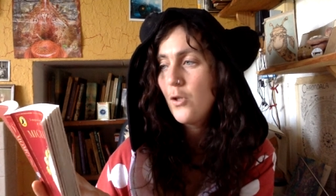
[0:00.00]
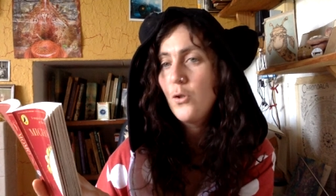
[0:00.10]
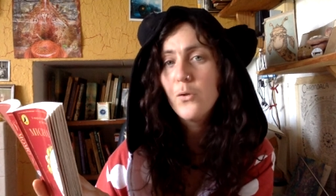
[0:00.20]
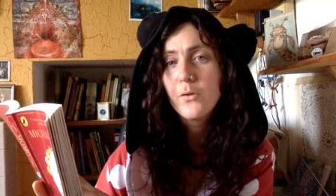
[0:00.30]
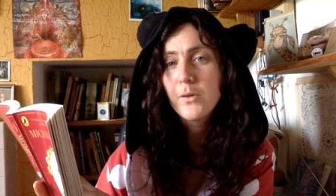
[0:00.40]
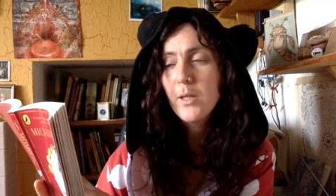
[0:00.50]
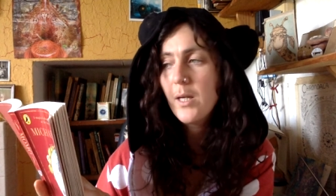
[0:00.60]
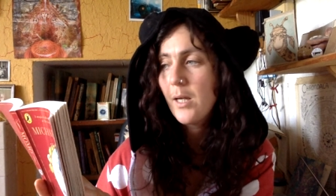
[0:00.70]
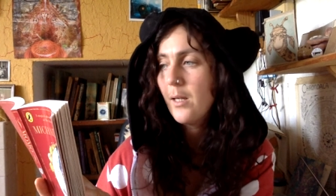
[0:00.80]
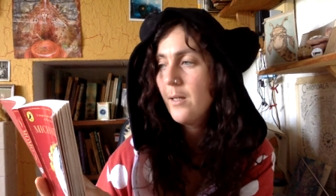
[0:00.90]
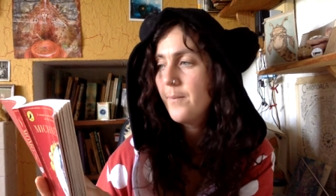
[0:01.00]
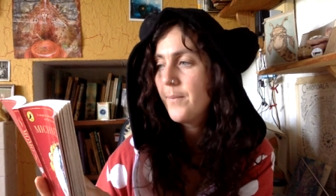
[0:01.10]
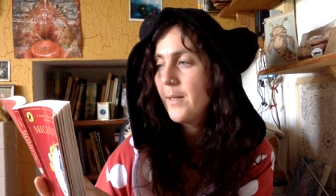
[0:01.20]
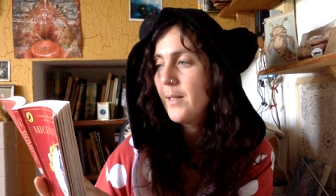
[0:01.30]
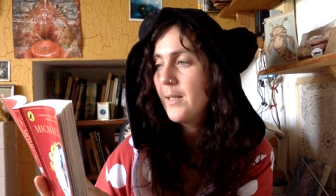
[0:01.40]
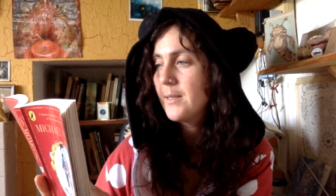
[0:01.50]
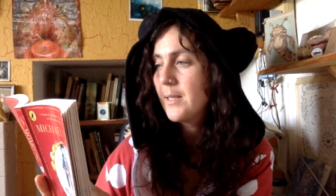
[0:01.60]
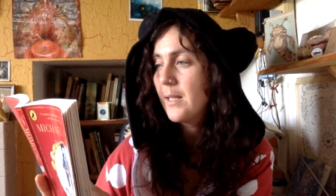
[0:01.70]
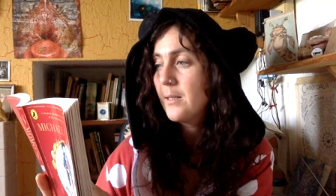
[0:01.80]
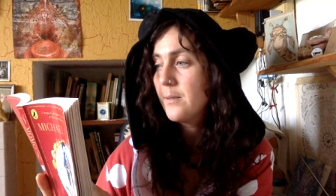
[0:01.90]
You see, he
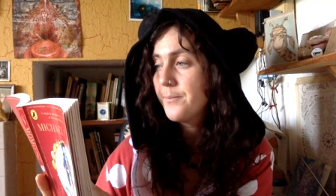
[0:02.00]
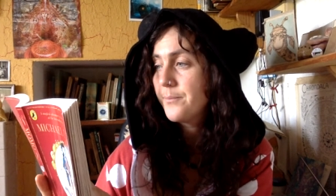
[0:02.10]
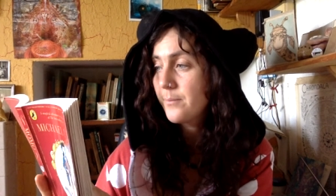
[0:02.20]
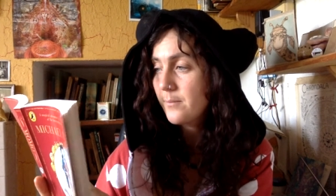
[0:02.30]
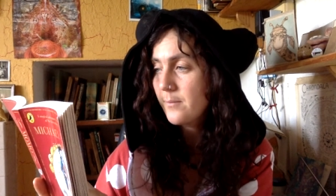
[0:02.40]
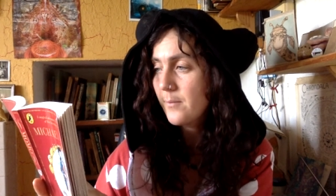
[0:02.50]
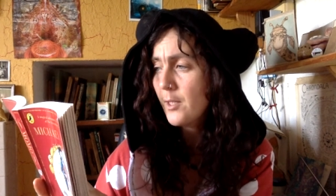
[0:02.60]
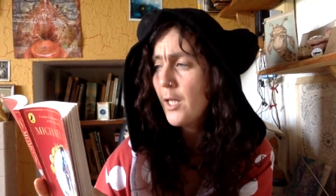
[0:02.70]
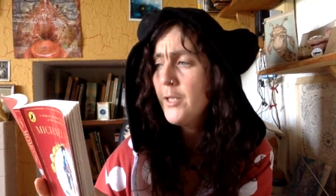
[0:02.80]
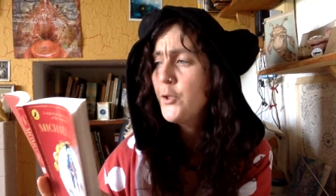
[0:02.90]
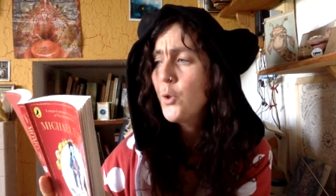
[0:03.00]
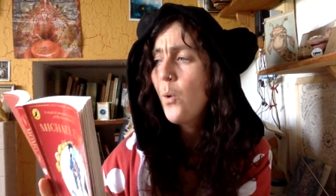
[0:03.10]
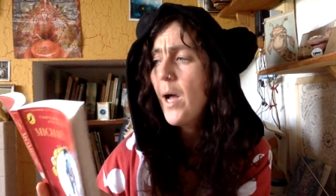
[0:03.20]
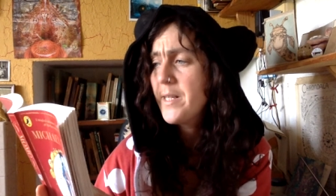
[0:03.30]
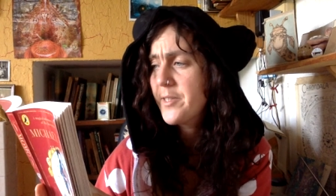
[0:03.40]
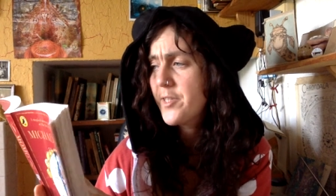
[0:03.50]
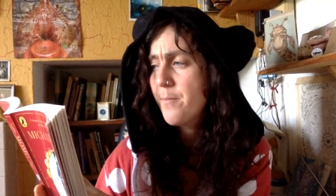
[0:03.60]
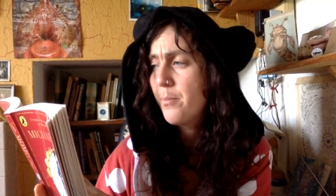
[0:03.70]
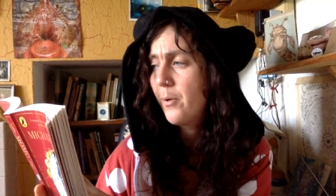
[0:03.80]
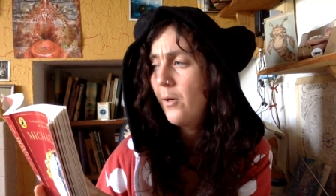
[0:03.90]
said, it's quite
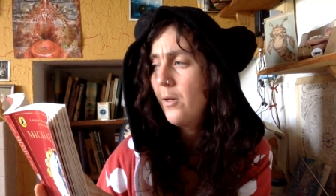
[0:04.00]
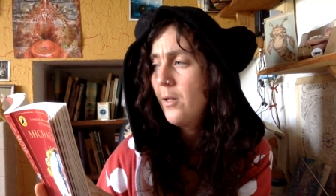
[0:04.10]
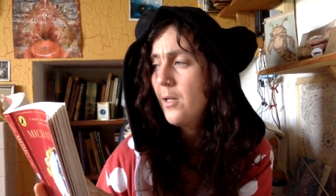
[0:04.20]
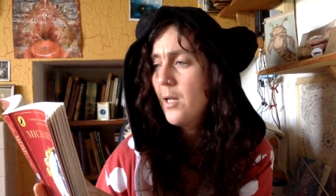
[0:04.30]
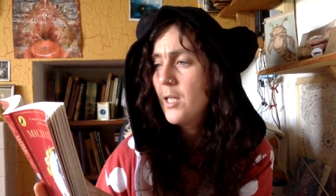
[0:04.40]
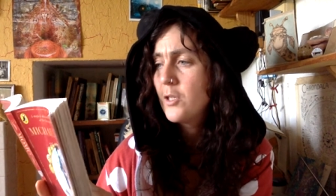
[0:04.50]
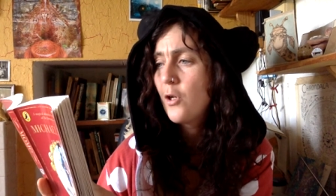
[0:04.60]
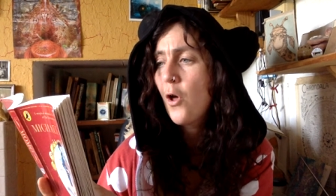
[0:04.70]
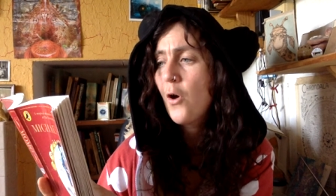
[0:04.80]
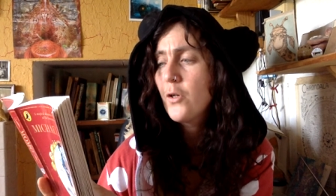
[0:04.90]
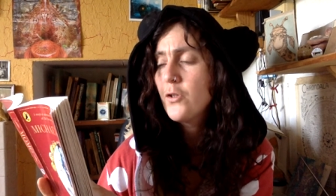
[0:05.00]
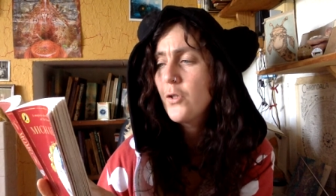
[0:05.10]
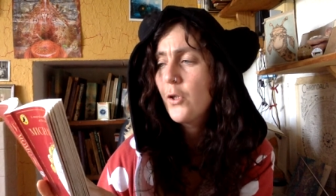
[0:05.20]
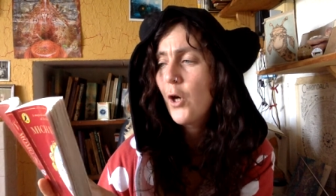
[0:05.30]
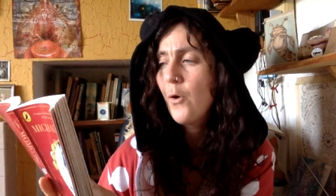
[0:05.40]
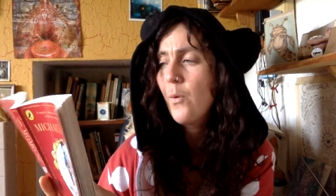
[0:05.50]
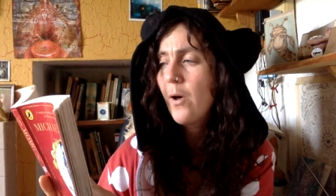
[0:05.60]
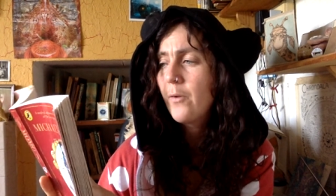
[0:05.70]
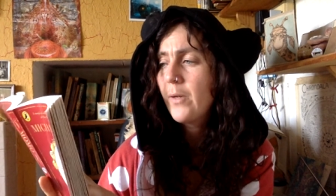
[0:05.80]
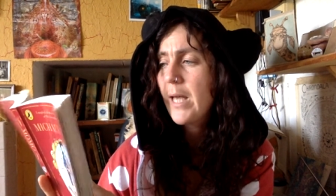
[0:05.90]
simple. As long as you go
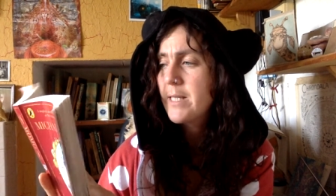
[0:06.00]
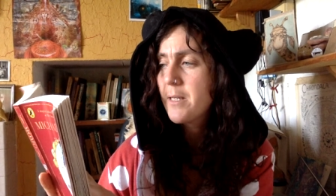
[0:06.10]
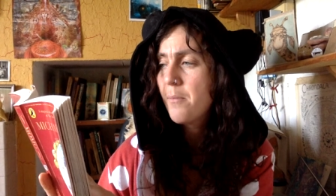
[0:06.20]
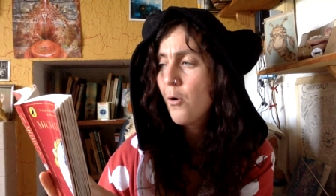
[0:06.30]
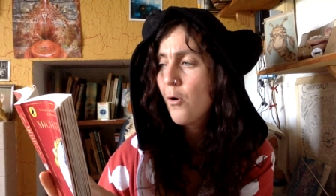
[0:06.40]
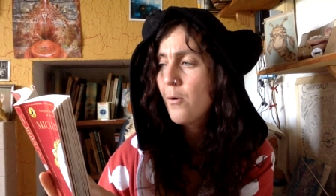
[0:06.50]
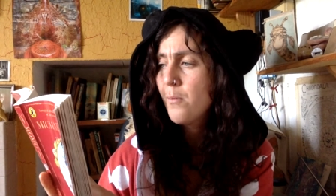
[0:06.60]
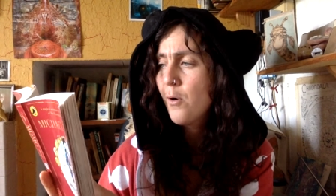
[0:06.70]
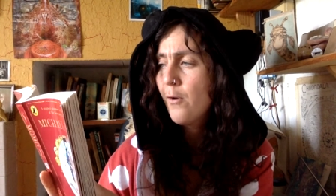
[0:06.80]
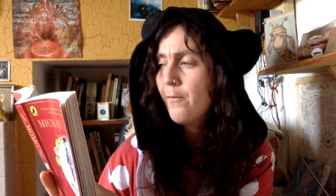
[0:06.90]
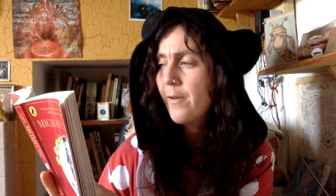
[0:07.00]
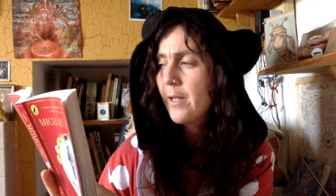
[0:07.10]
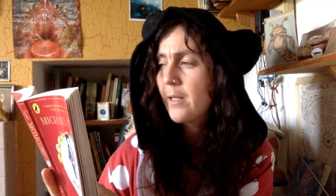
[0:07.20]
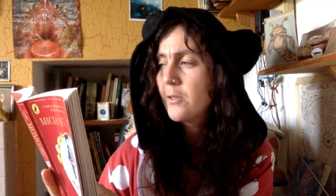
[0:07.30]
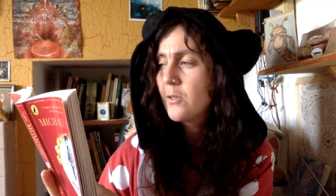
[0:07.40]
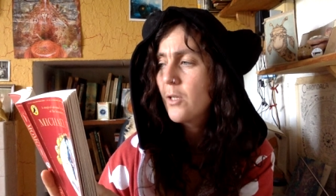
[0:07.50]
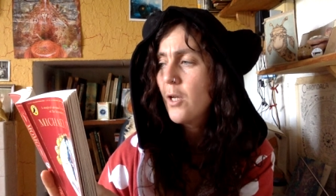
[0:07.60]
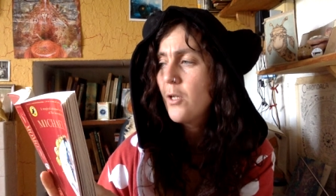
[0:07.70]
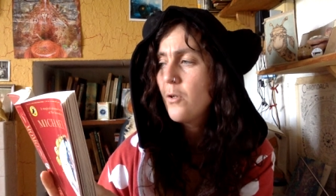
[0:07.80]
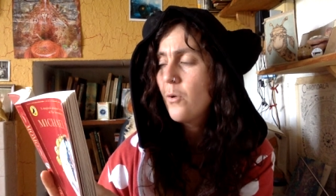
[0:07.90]
on getting more and more things,
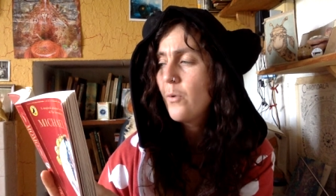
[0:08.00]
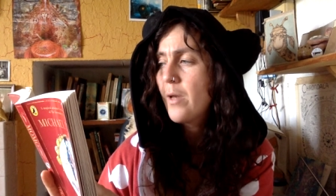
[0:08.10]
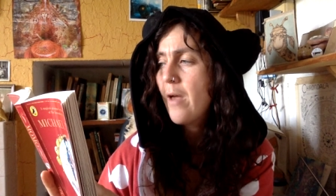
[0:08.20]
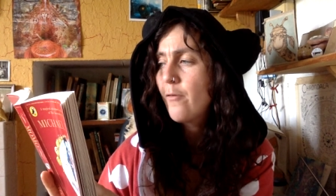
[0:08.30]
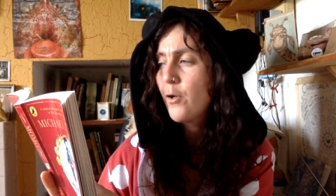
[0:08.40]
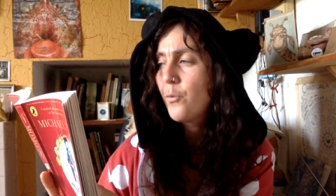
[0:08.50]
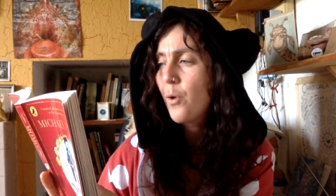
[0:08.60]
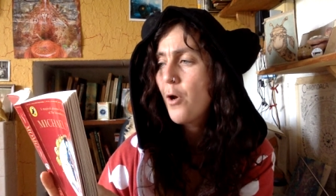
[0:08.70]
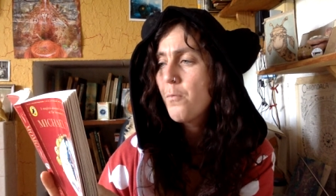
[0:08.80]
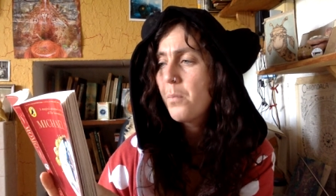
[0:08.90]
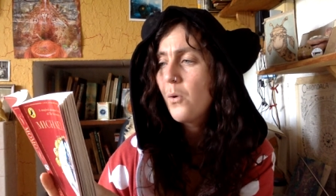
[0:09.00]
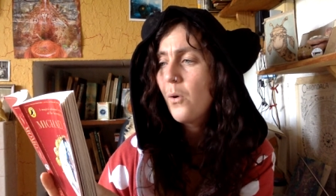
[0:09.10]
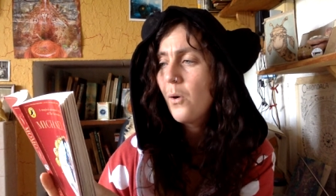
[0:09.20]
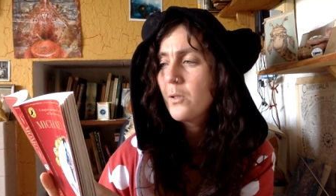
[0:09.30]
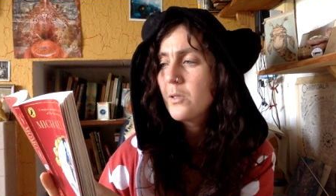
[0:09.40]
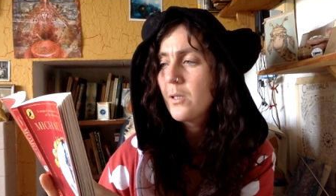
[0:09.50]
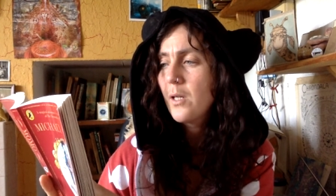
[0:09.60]
You'll never grow bored.